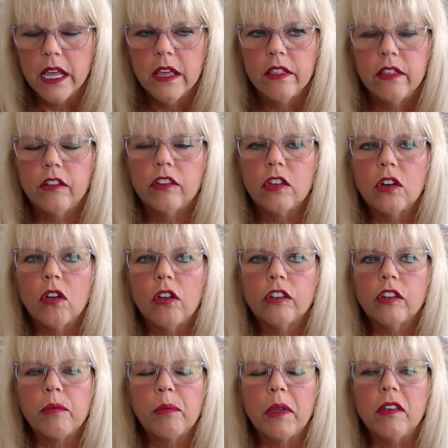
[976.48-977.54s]
This could
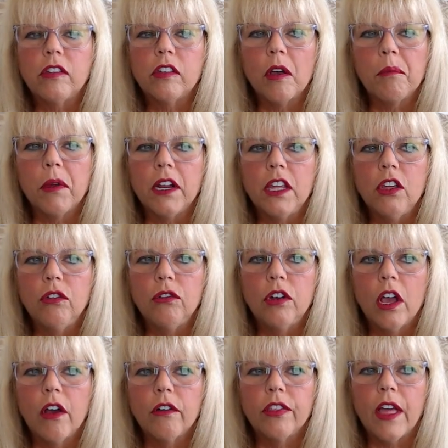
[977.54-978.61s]
also be somebody you
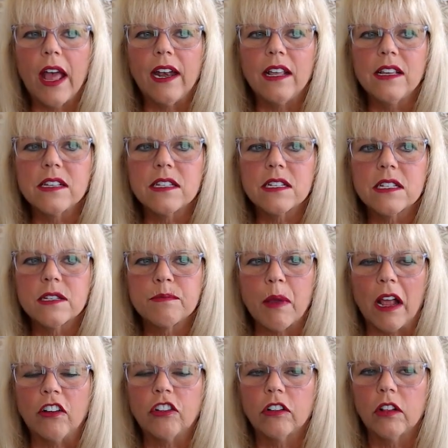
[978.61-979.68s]
know that is
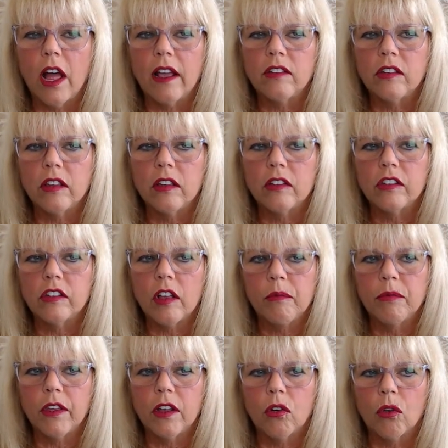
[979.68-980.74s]
specializing in
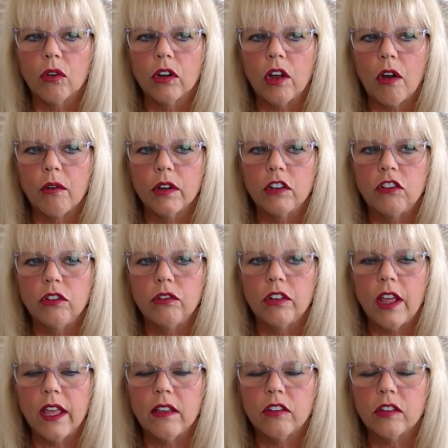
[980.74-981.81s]
something or going to
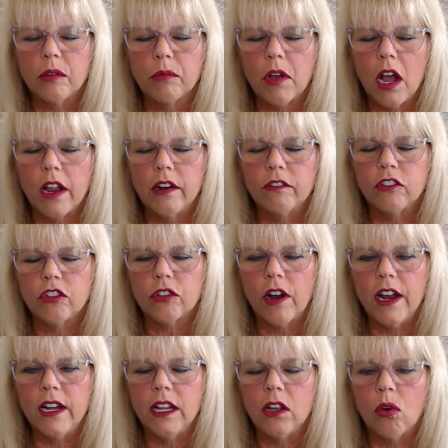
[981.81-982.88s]
take some kind of
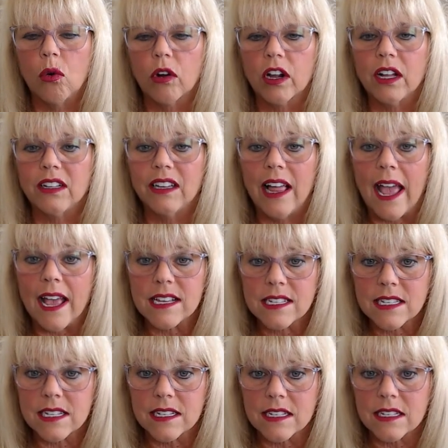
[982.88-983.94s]
training or
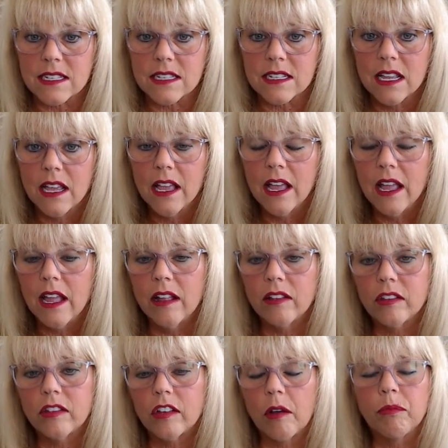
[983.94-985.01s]
classes
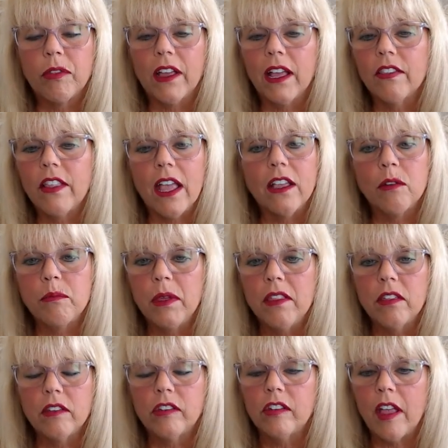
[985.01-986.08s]
in something. And they could be
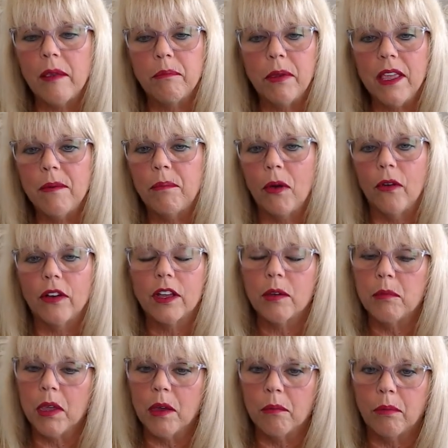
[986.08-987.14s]
the same people. It
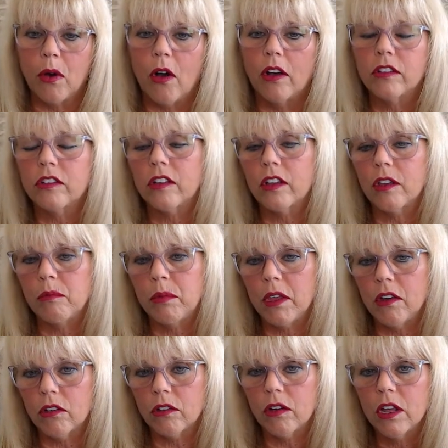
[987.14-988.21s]
could be a boss, it could be
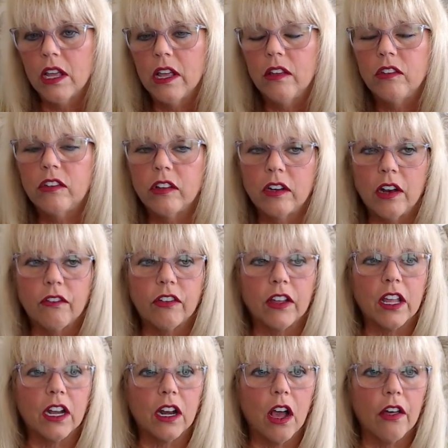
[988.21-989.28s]
your
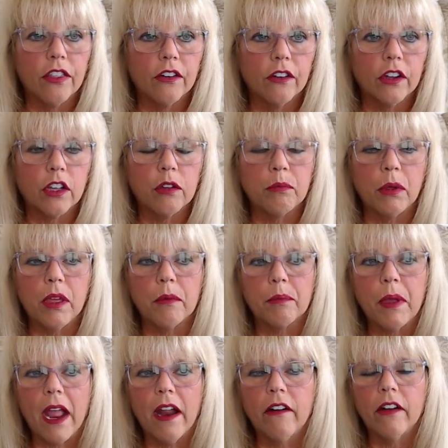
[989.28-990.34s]
significant other, it could be a
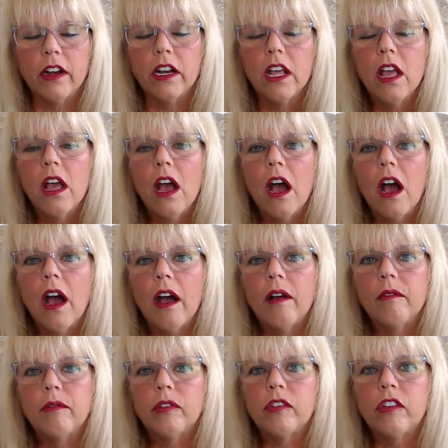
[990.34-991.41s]
parent.
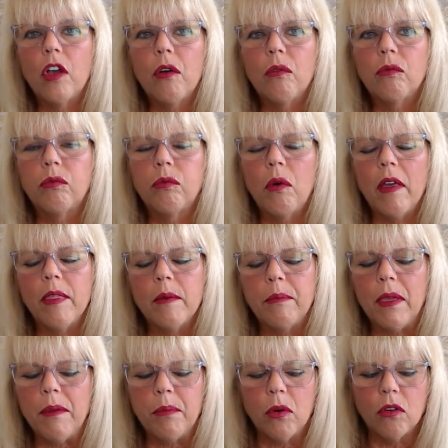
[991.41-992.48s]
Uh, so when the
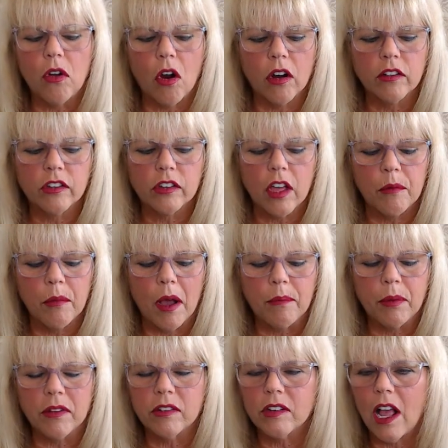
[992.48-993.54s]
people cards come
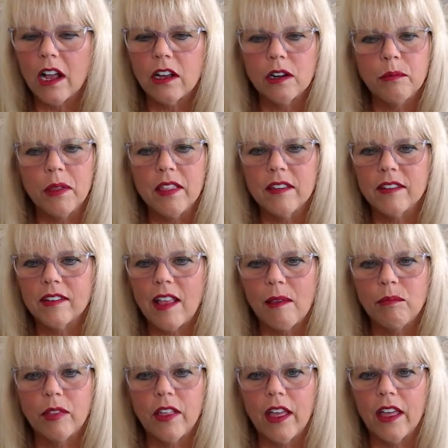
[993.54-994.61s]
up, it's not going to be the
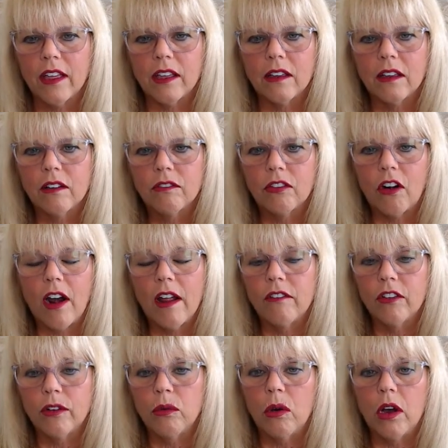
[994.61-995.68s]
same thing for
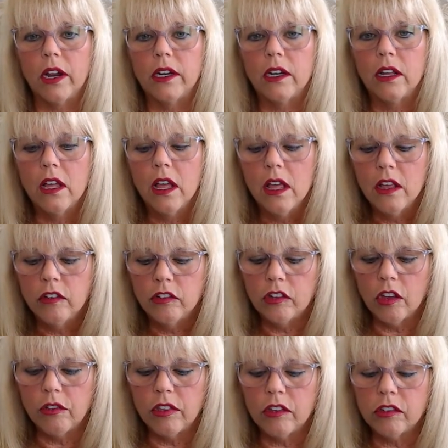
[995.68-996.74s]
everyone.
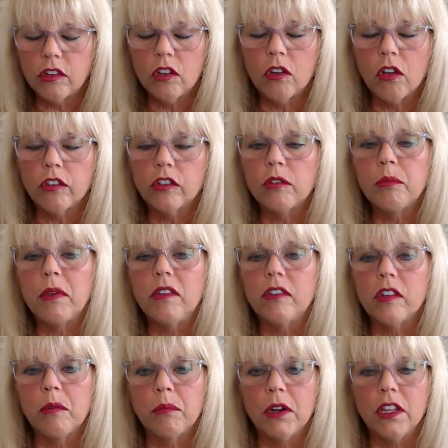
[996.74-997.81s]
So this could also be
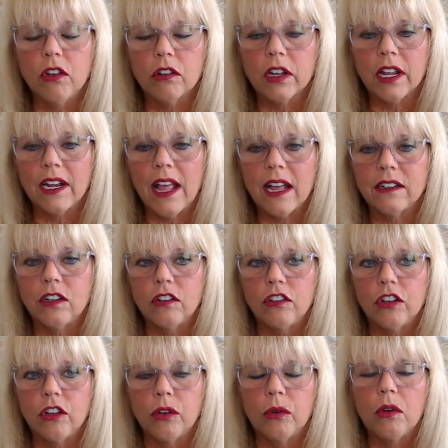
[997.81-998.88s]
somebody you're connected
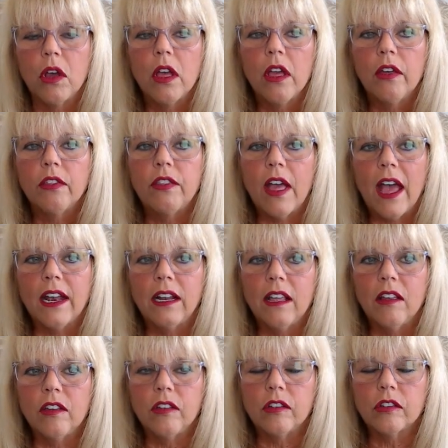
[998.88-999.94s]
to that
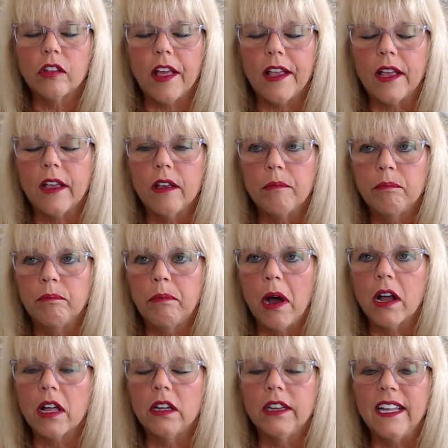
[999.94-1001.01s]
is like
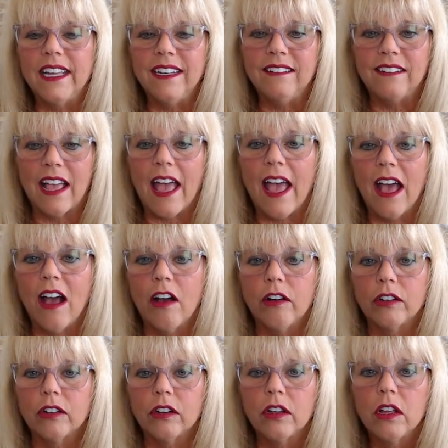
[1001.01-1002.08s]
buckling
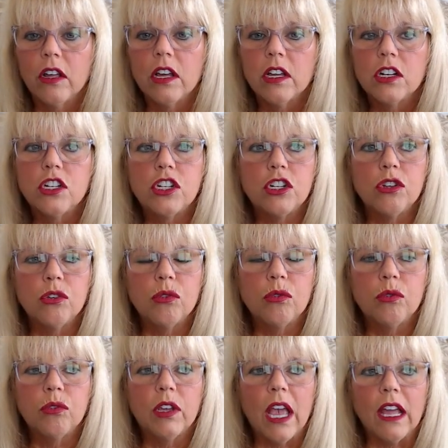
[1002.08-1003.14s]
down
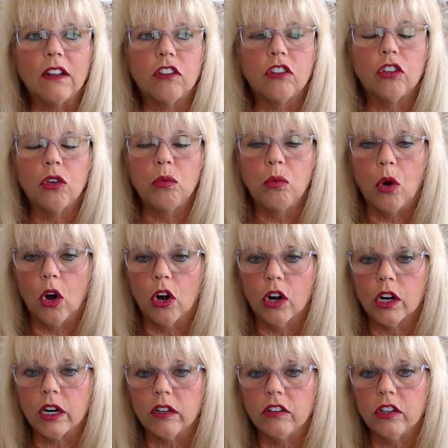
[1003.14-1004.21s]
to get to
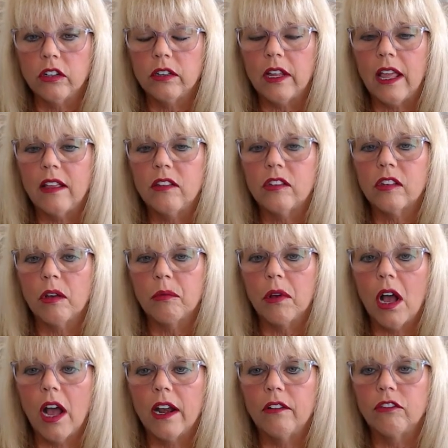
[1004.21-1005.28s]
work, to take some
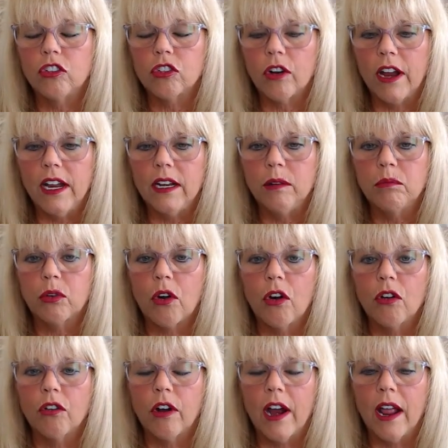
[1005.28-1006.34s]
kind of training
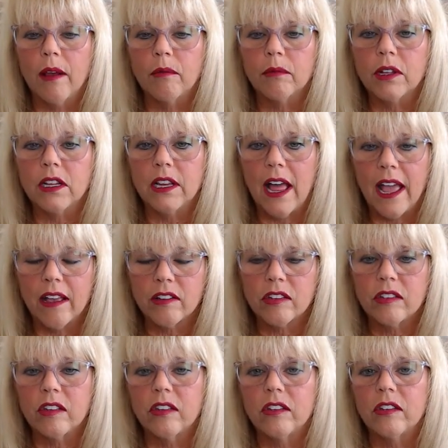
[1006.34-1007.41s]
program,
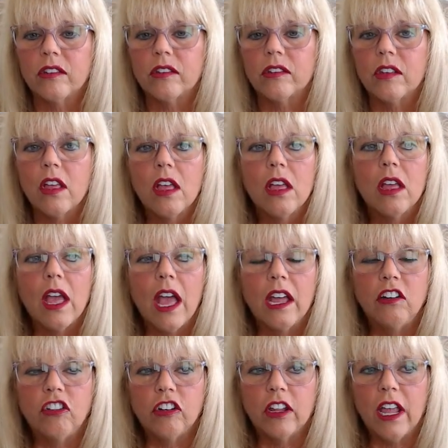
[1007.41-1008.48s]
classes,
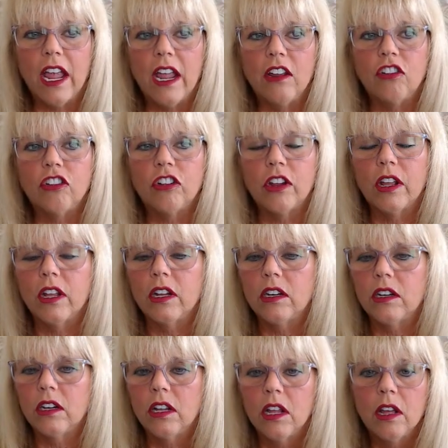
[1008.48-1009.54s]

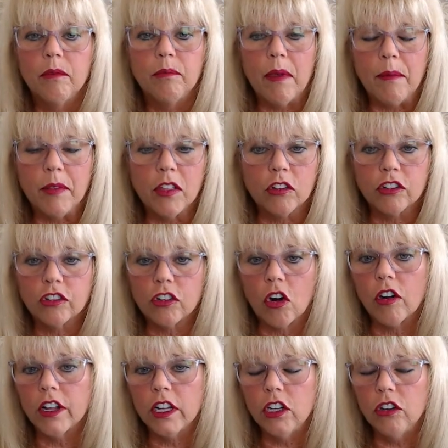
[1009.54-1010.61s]
education. Maybe they're
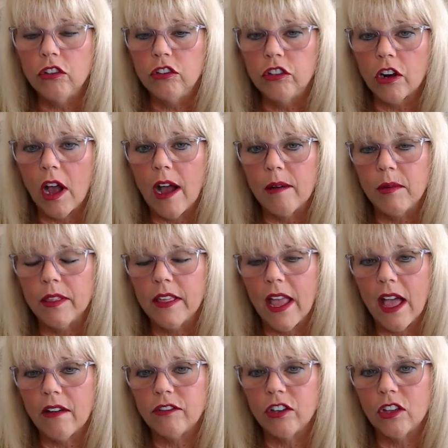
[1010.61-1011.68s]
starting a new job and they
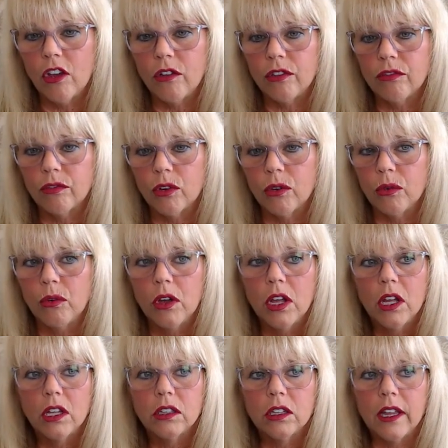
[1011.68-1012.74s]
have to go through
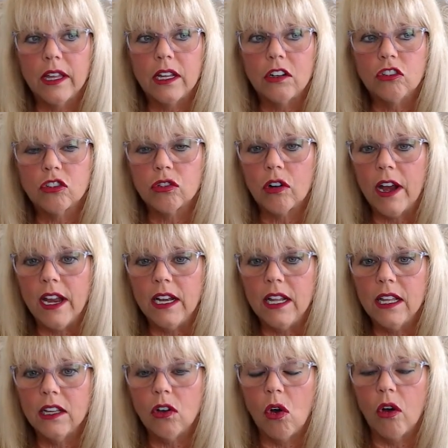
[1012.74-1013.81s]
like
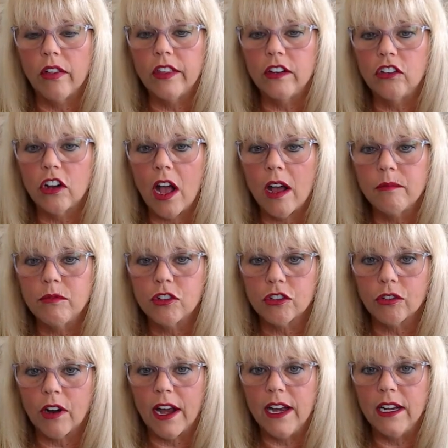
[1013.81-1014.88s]
training, on the job
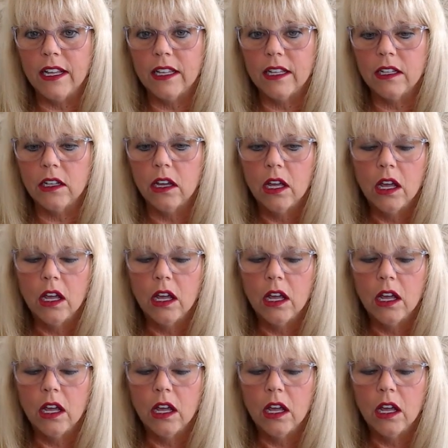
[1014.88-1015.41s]
training.